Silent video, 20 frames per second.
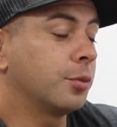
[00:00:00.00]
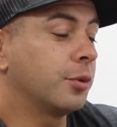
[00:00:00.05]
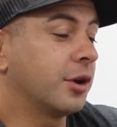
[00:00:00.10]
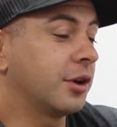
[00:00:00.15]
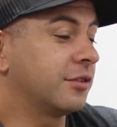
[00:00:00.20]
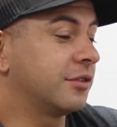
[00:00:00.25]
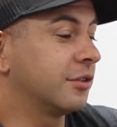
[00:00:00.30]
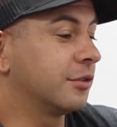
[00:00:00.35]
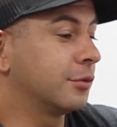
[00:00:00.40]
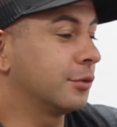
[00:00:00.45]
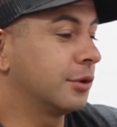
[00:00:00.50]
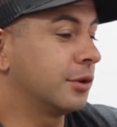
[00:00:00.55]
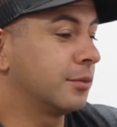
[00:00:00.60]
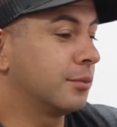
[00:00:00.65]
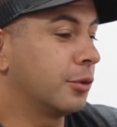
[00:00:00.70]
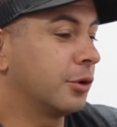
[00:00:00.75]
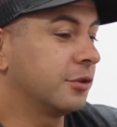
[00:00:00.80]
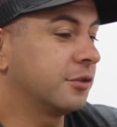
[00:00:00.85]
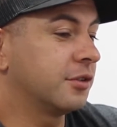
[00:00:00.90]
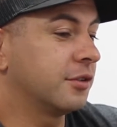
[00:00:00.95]
bikes is when
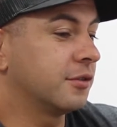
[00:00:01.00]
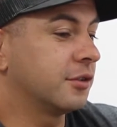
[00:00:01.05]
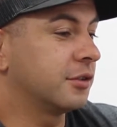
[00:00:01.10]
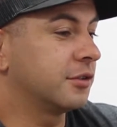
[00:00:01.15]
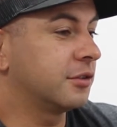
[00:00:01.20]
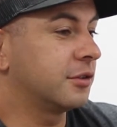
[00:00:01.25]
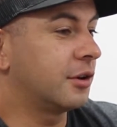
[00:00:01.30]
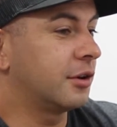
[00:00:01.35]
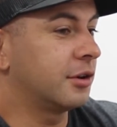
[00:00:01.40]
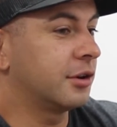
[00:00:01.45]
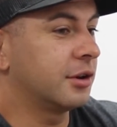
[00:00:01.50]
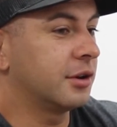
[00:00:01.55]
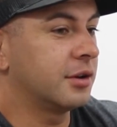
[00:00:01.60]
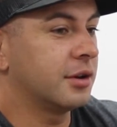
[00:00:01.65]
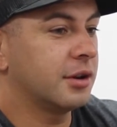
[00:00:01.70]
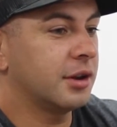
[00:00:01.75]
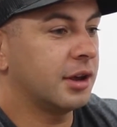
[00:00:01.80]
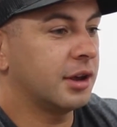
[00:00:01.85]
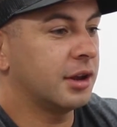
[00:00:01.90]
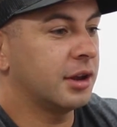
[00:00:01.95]
most of it started,
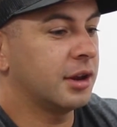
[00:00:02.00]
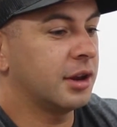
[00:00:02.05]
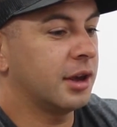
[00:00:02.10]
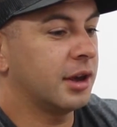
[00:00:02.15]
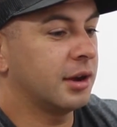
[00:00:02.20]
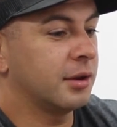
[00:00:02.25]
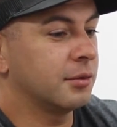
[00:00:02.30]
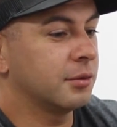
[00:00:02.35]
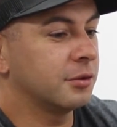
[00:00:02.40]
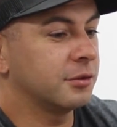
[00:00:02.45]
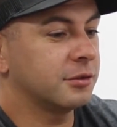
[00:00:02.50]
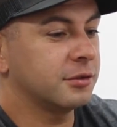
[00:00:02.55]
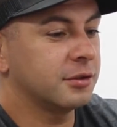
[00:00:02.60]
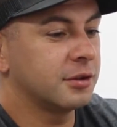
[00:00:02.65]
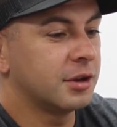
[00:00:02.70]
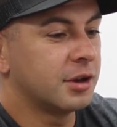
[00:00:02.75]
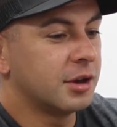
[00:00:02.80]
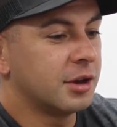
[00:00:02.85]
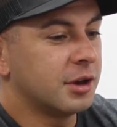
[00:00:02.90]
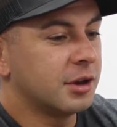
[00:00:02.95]
and I was
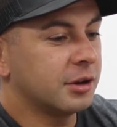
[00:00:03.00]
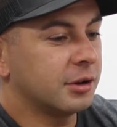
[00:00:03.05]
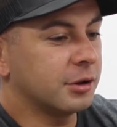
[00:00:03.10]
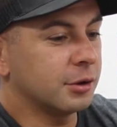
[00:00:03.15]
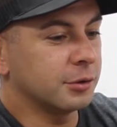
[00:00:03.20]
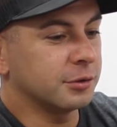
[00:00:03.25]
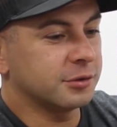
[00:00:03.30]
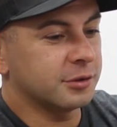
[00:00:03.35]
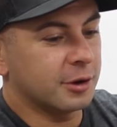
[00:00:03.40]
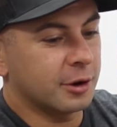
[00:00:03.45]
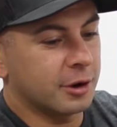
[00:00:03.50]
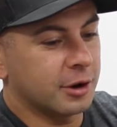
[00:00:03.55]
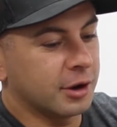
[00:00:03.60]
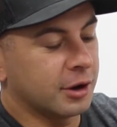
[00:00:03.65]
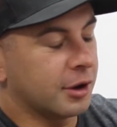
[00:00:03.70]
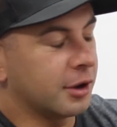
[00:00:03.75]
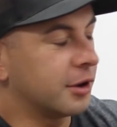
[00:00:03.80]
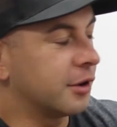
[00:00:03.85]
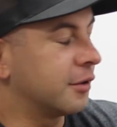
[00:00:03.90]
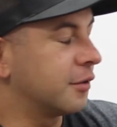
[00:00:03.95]
co-starring
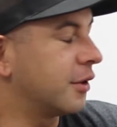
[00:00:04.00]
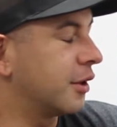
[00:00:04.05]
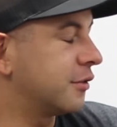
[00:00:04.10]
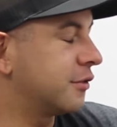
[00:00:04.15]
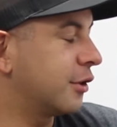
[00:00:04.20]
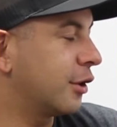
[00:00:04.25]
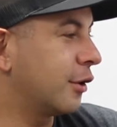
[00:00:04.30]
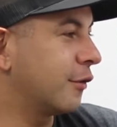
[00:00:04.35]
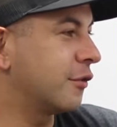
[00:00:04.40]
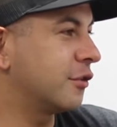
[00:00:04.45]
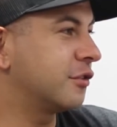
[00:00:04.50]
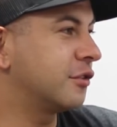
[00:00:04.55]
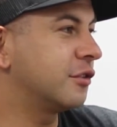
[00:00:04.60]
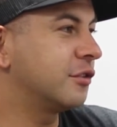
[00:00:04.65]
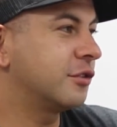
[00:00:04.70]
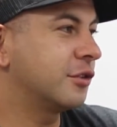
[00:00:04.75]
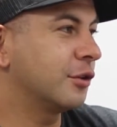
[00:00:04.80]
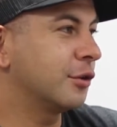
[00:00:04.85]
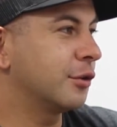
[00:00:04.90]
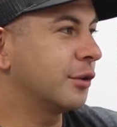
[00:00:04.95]
on a television
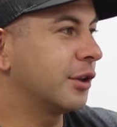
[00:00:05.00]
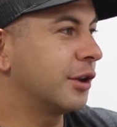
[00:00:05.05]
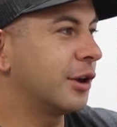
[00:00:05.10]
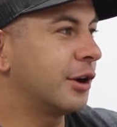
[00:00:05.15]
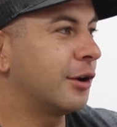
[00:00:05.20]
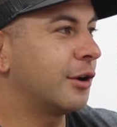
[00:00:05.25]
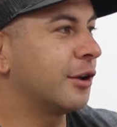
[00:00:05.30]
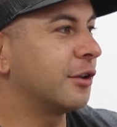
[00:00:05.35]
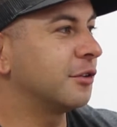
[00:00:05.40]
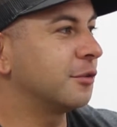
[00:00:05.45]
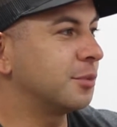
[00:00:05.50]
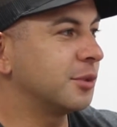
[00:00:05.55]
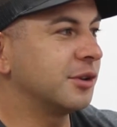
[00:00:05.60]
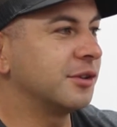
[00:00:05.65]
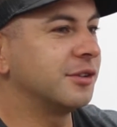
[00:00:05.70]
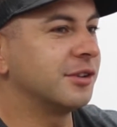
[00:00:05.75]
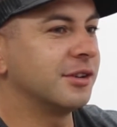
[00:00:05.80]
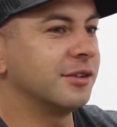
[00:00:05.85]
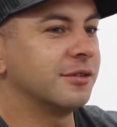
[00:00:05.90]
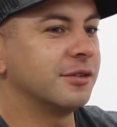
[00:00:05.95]
show that aired on
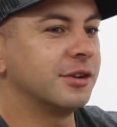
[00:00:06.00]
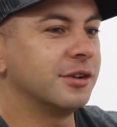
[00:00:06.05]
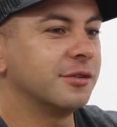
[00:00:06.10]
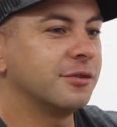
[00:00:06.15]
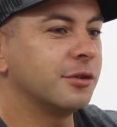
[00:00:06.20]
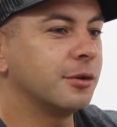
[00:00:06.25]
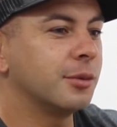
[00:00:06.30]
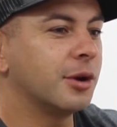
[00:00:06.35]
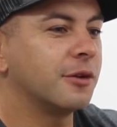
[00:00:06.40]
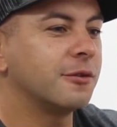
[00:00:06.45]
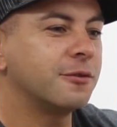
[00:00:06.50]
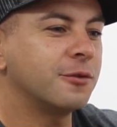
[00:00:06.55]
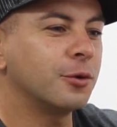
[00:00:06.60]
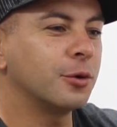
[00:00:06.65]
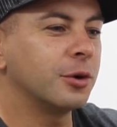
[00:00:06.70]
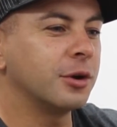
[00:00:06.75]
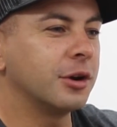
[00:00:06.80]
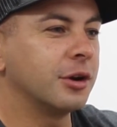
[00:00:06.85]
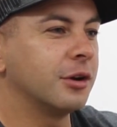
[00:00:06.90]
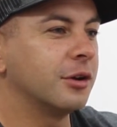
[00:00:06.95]
Speed TV for about
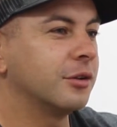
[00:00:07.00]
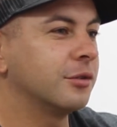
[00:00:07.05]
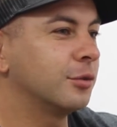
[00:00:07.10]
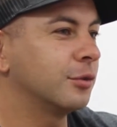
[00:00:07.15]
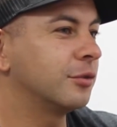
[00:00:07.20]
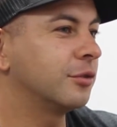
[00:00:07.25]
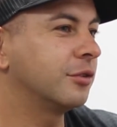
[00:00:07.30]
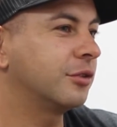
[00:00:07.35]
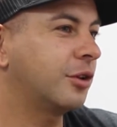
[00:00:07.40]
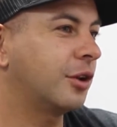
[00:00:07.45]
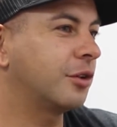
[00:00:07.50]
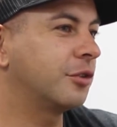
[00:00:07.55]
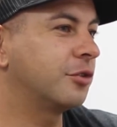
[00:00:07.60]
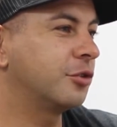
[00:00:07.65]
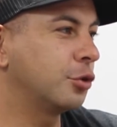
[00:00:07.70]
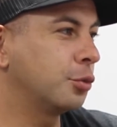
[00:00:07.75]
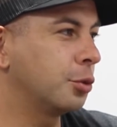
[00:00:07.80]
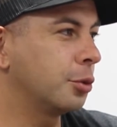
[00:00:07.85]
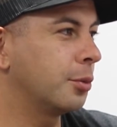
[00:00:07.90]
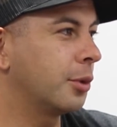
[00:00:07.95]
4 years, which was called
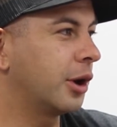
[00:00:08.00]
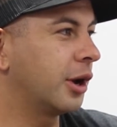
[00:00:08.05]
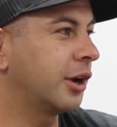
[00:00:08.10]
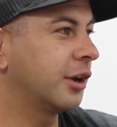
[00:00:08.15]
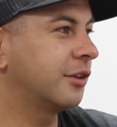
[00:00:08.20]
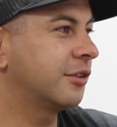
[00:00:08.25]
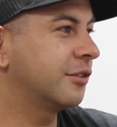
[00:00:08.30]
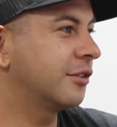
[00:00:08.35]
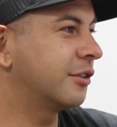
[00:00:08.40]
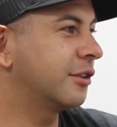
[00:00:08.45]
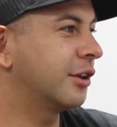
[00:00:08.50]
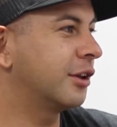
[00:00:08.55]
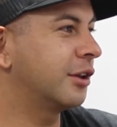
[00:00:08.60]
Super Bikes. And then,